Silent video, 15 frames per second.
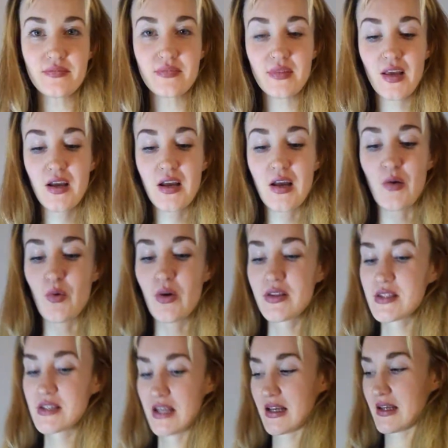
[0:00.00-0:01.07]
Yeah, 1
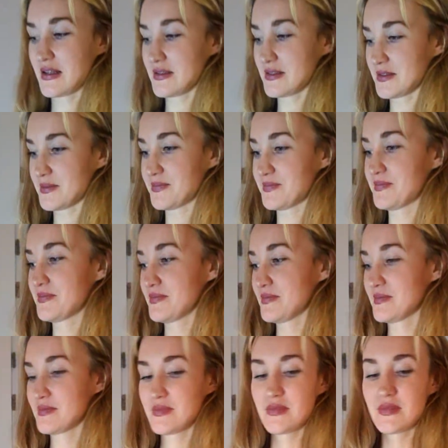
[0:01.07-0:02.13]
second.
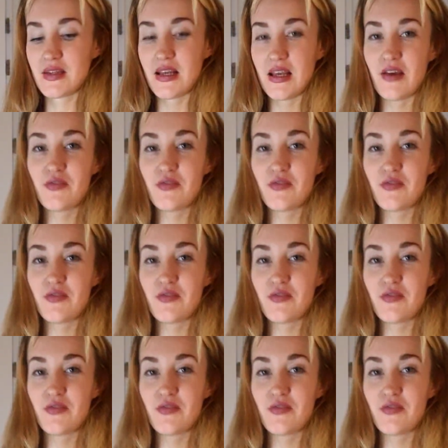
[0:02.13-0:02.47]
I have